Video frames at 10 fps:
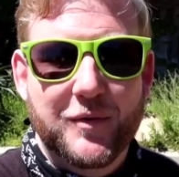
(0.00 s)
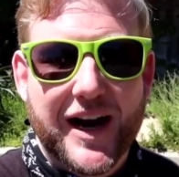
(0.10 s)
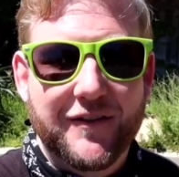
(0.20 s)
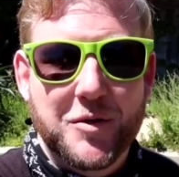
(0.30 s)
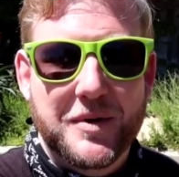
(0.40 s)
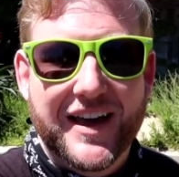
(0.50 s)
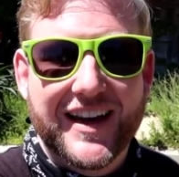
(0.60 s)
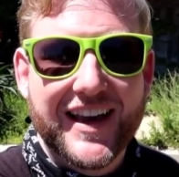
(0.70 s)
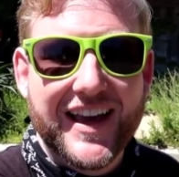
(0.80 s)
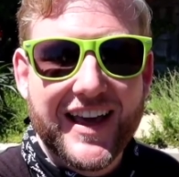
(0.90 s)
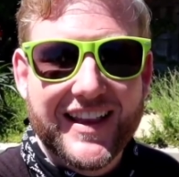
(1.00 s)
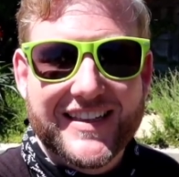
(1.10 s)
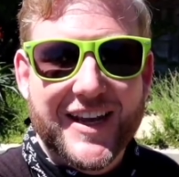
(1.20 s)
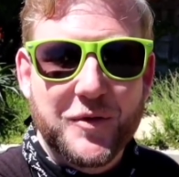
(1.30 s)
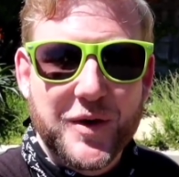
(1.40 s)
and whatever. But
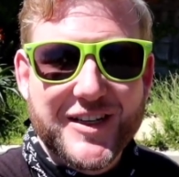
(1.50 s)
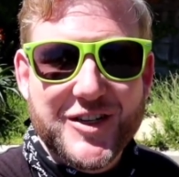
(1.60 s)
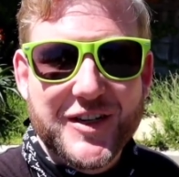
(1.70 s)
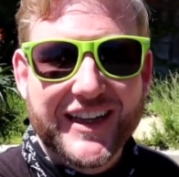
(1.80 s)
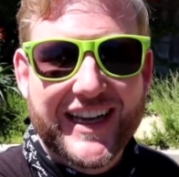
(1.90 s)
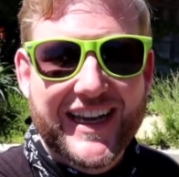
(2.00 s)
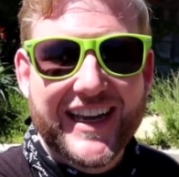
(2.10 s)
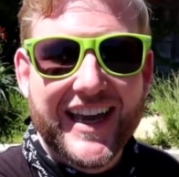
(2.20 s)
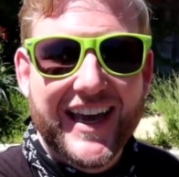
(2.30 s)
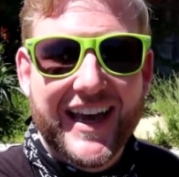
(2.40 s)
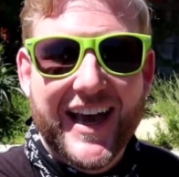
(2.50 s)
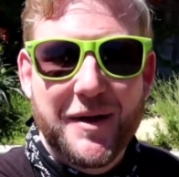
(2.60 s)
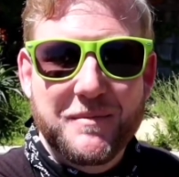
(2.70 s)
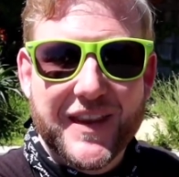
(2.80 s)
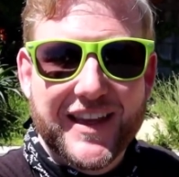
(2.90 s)
they said originally
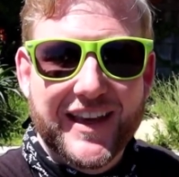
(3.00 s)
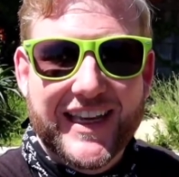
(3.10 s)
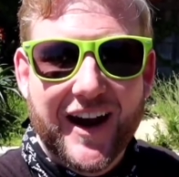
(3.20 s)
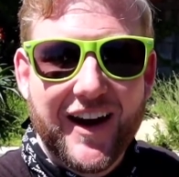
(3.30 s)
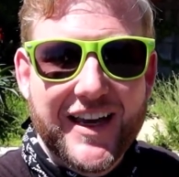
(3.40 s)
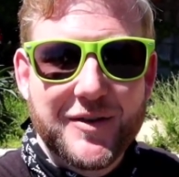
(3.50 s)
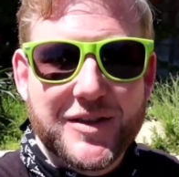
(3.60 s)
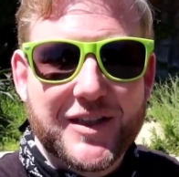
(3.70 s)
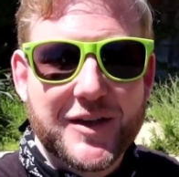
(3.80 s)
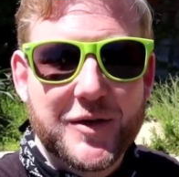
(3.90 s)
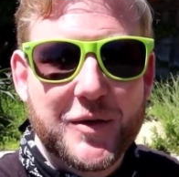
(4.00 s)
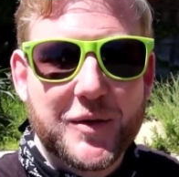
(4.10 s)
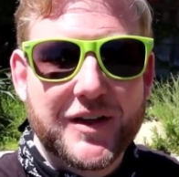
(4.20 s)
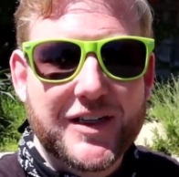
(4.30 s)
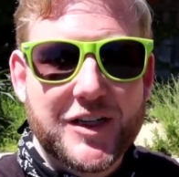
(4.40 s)
Garry used
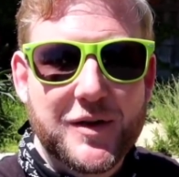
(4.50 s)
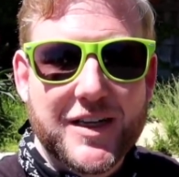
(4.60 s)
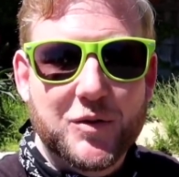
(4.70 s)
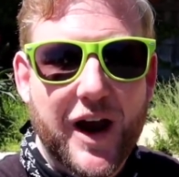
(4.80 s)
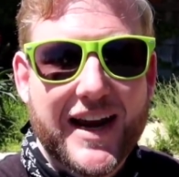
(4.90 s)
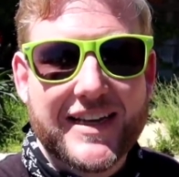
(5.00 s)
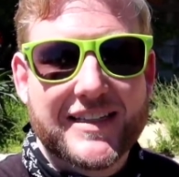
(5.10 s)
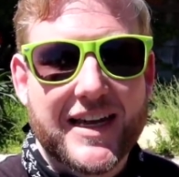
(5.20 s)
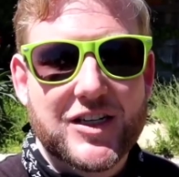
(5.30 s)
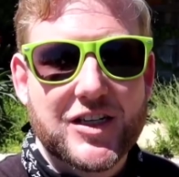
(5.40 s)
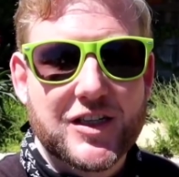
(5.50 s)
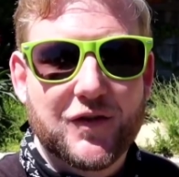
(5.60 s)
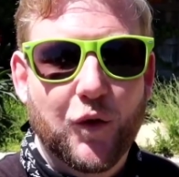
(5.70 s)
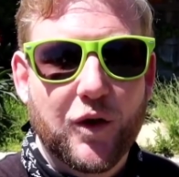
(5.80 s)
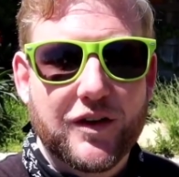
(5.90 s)
to do his writing
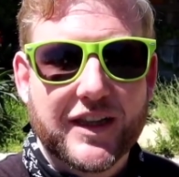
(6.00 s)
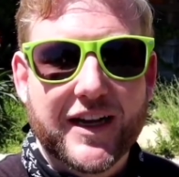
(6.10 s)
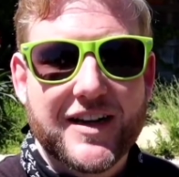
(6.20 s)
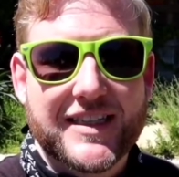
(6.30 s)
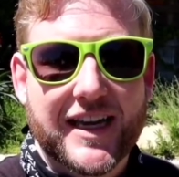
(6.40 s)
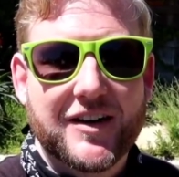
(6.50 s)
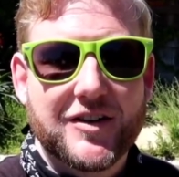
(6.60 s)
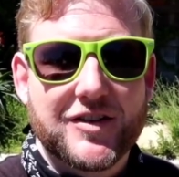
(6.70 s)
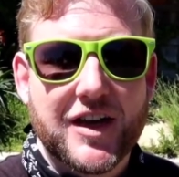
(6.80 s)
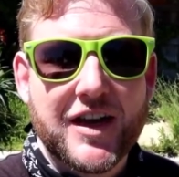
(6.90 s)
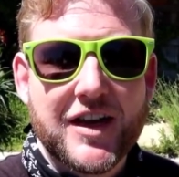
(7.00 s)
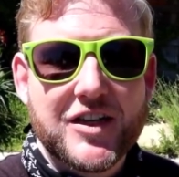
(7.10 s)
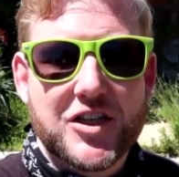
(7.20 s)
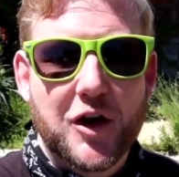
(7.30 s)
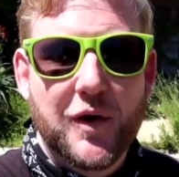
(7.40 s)
sessions for The Larry Sanders
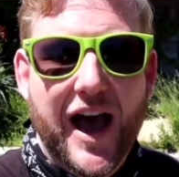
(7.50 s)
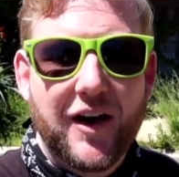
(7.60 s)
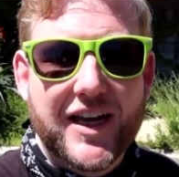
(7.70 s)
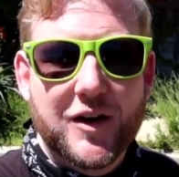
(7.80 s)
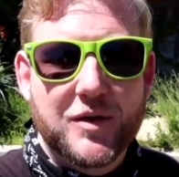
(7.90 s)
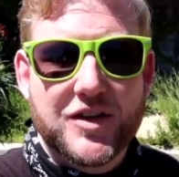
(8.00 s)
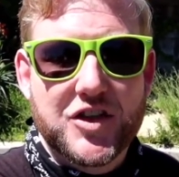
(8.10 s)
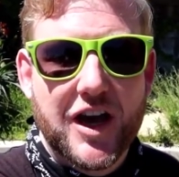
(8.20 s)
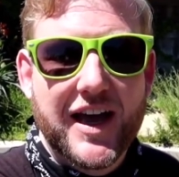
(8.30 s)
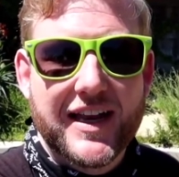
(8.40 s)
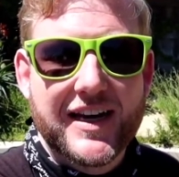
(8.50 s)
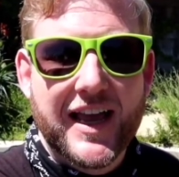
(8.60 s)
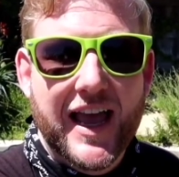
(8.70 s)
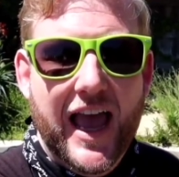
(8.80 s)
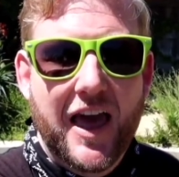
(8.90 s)
Show out here with Judd,
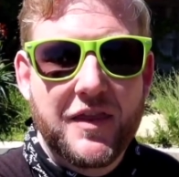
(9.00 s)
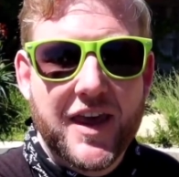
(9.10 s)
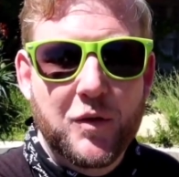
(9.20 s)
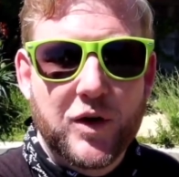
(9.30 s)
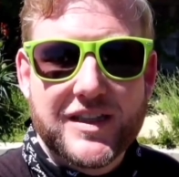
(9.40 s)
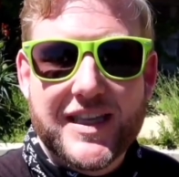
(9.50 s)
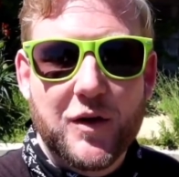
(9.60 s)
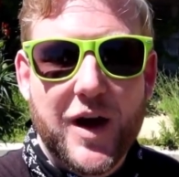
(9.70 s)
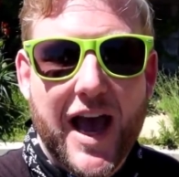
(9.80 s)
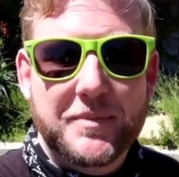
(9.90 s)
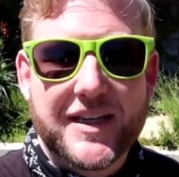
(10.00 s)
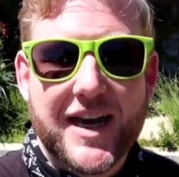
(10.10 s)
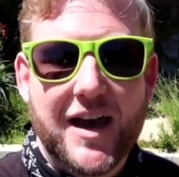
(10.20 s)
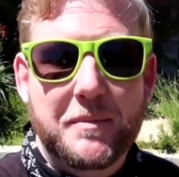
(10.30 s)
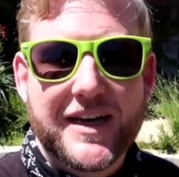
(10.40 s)
and then once they wrapped it
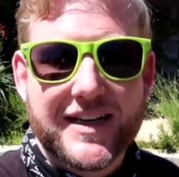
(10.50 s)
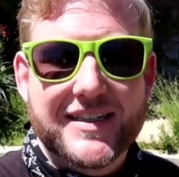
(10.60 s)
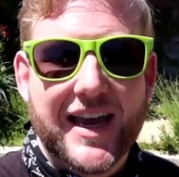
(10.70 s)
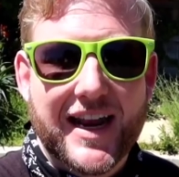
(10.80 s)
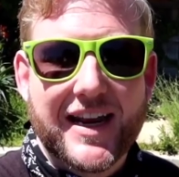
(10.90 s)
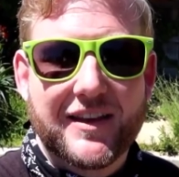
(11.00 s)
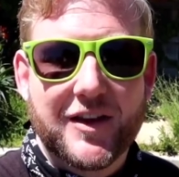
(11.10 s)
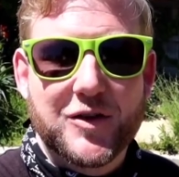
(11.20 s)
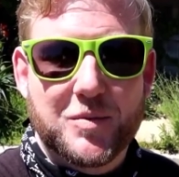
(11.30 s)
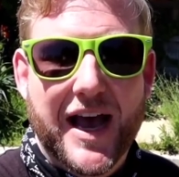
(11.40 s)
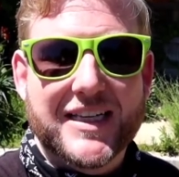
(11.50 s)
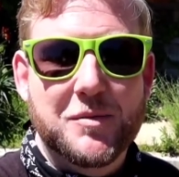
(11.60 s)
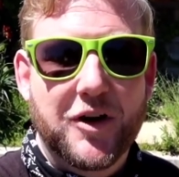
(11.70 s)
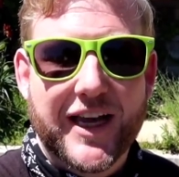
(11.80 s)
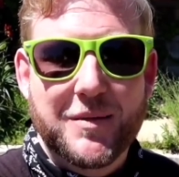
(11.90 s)
up, he decided those
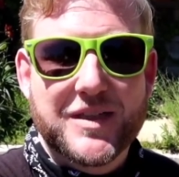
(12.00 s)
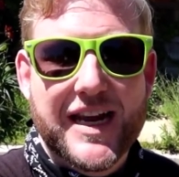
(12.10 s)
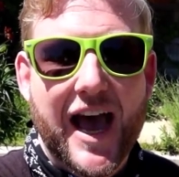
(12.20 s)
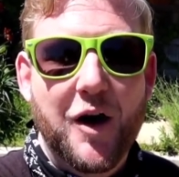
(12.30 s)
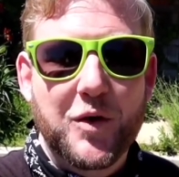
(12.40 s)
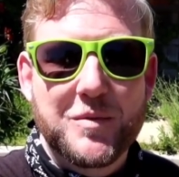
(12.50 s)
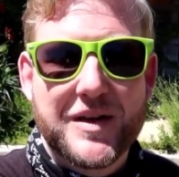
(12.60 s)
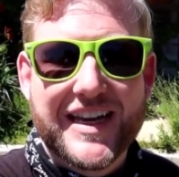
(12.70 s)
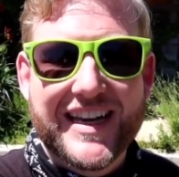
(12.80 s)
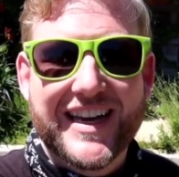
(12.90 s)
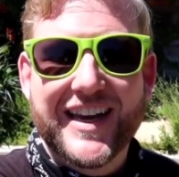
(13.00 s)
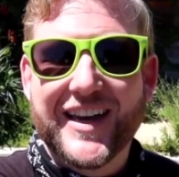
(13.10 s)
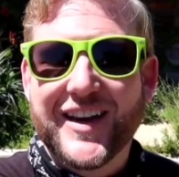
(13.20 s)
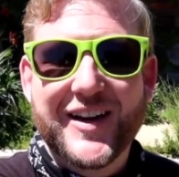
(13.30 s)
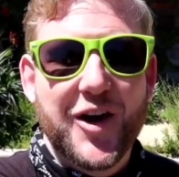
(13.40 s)
basketball games now would be
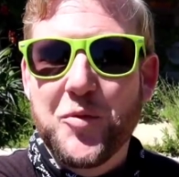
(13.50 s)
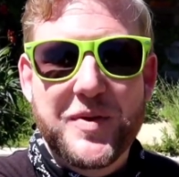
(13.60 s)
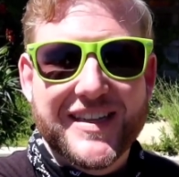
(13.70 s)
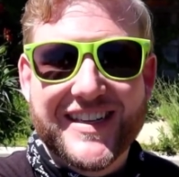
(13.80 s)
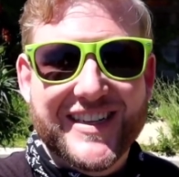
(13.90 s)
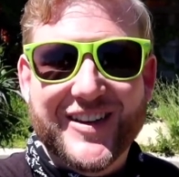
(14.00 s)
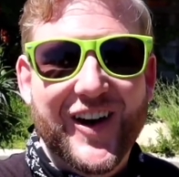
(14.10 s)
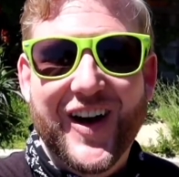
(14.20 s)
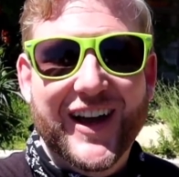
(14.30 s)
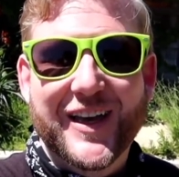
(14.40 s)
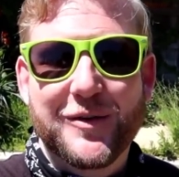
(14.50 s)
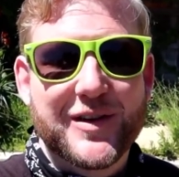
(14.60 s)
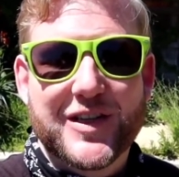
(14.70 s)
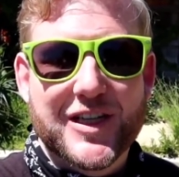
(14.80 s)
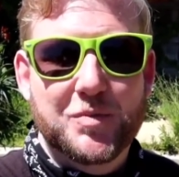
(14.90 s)
no business talk. It
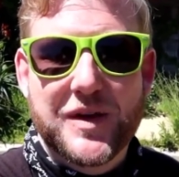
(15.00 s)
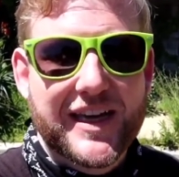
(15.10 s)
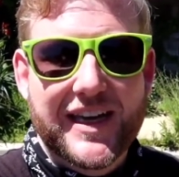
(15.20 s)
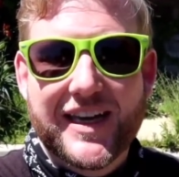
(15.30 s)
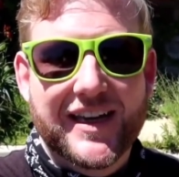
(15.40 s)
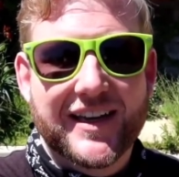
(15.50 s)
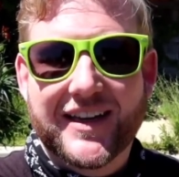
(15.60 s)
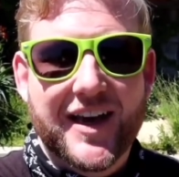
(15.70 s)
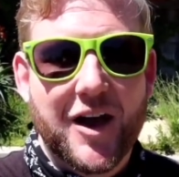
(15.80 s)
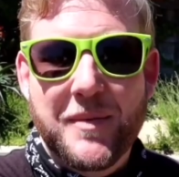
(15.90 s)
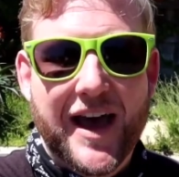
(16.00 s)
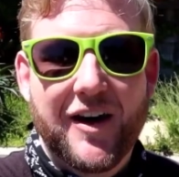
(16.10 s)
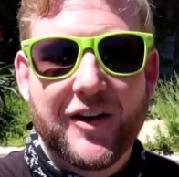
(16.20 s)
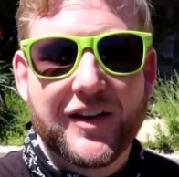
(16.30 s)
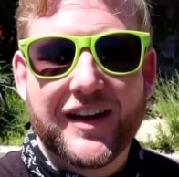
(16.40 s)
would just be come
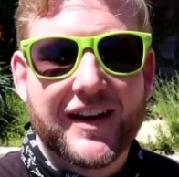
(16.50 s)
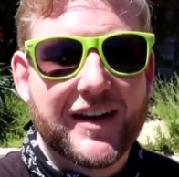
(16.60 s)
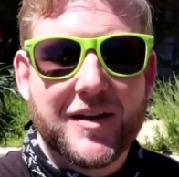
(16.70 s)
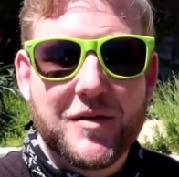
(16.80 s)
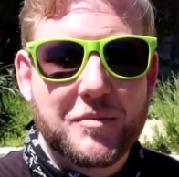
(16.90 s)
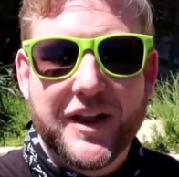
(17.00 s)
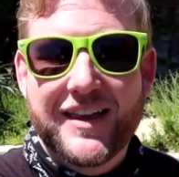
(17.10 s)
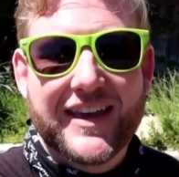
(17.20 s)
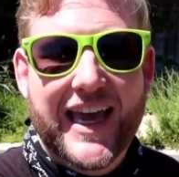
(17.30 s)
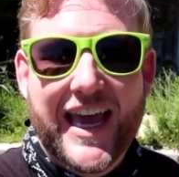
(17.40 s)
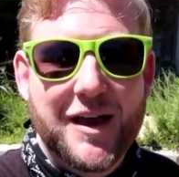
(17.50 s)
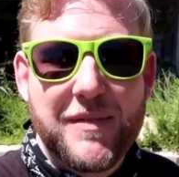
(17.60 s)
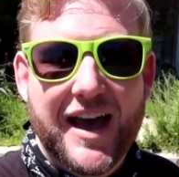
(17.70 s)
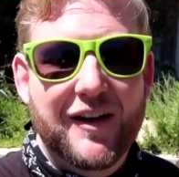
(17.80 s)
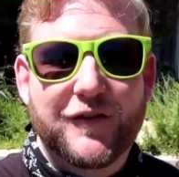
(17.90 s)
out, play the
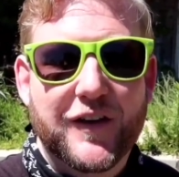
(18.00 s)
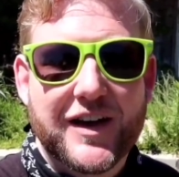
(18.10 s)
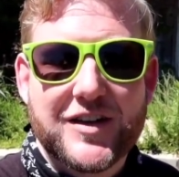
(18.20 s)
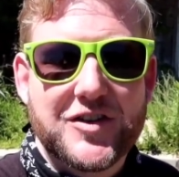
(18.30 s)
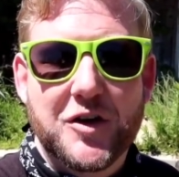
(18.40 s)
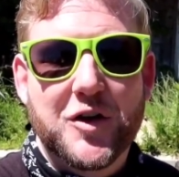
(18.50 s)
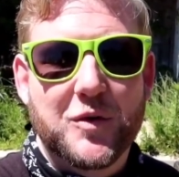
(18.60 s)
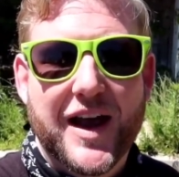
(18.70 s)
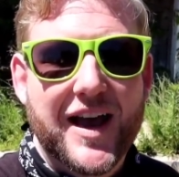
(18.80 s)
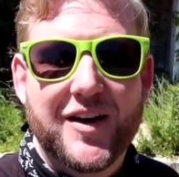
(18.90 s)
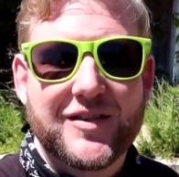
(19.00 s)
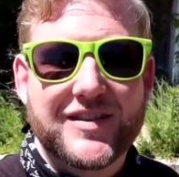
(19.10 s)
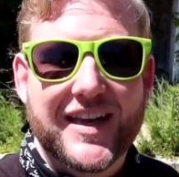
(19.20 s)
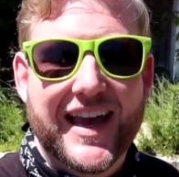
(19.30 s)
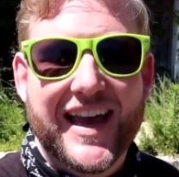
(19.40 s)
game, have fun, joke
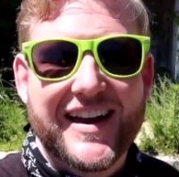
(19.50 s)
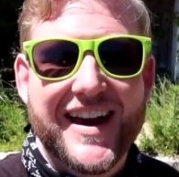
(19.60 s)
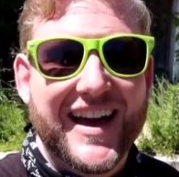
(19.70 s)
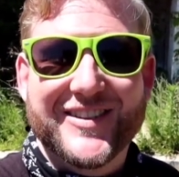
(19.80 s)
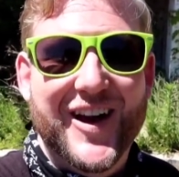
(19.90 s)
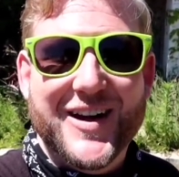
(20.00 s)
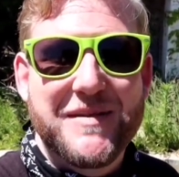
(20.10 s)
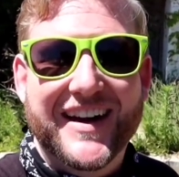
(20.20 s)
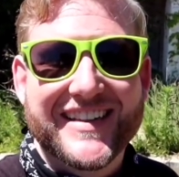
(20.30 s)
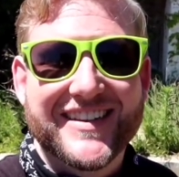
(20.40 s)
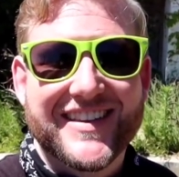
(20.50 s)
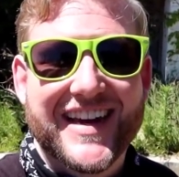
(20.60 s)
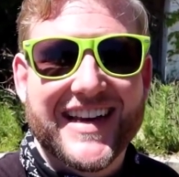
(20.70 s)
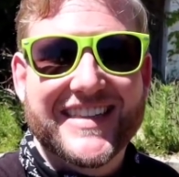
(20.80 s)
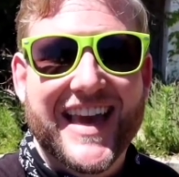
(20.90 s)
around, and not talk about it until the
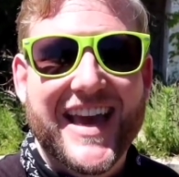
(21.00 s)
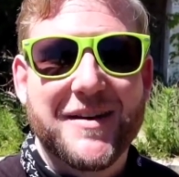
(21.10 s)
next